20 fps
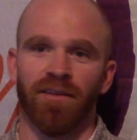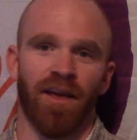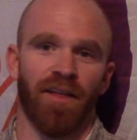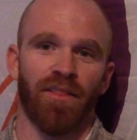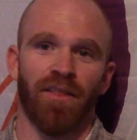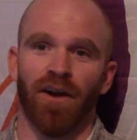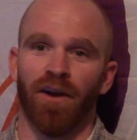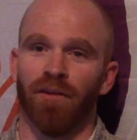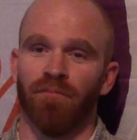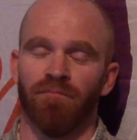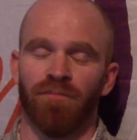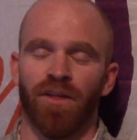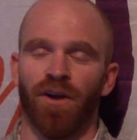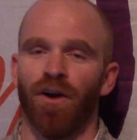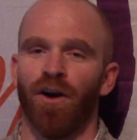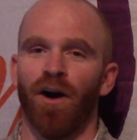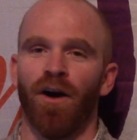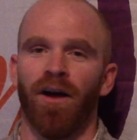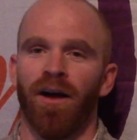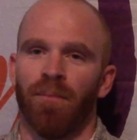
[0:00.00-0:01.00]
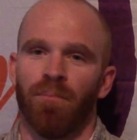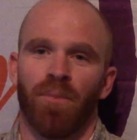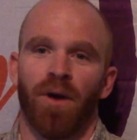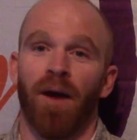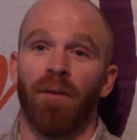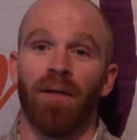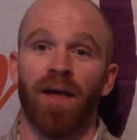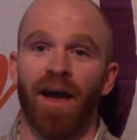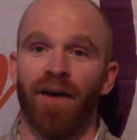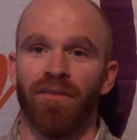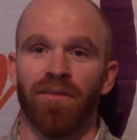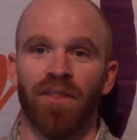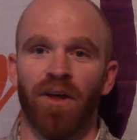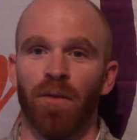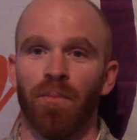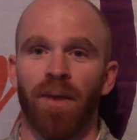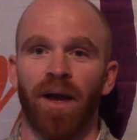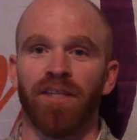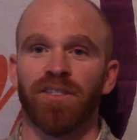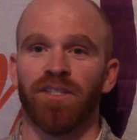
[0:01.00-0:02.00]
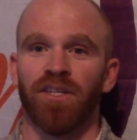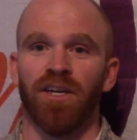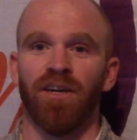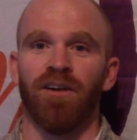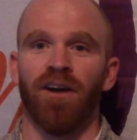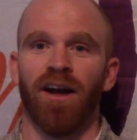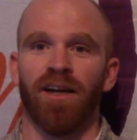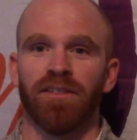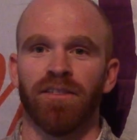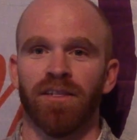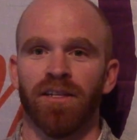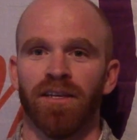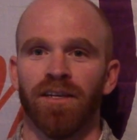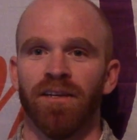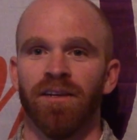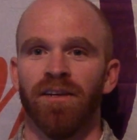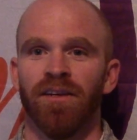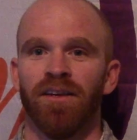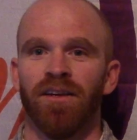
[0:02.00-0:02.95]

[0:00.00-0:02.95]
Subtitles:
and they're probably having their best year, honestly.